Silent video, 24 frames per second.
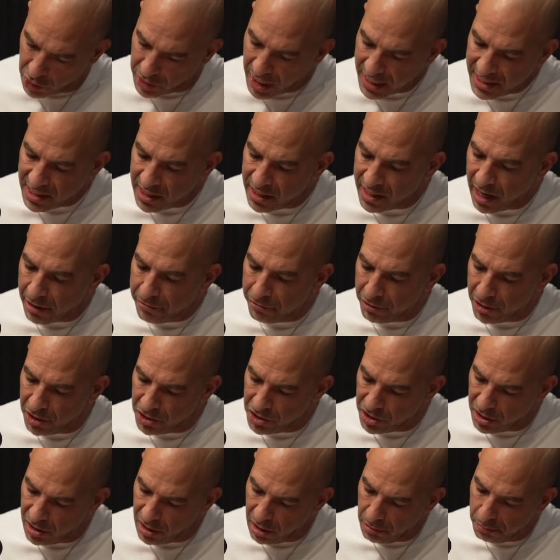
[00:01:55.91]
So that's the
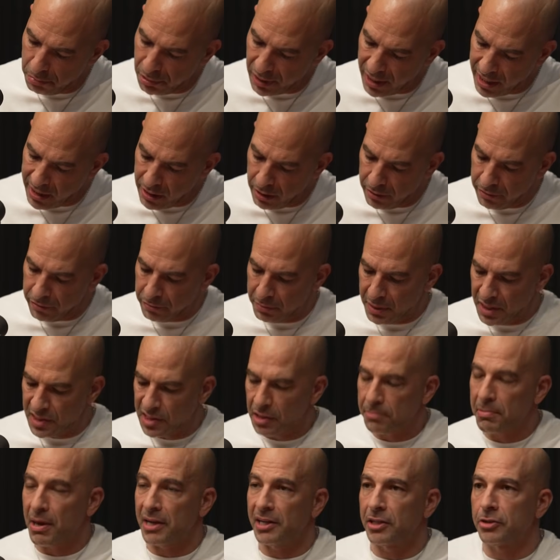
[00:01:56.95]
definition. Ablative means
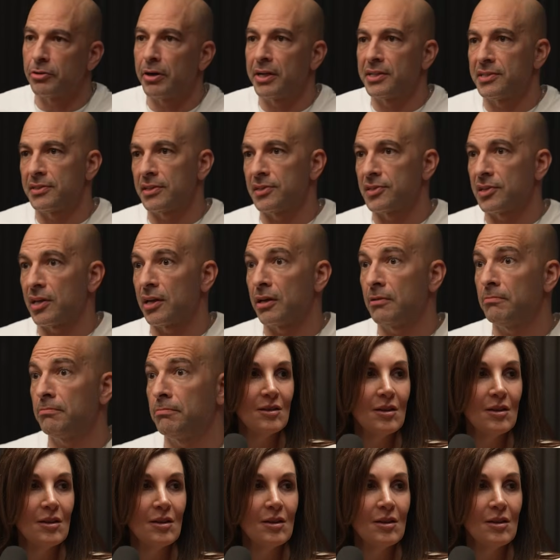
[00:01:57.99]
it penetrates the skin?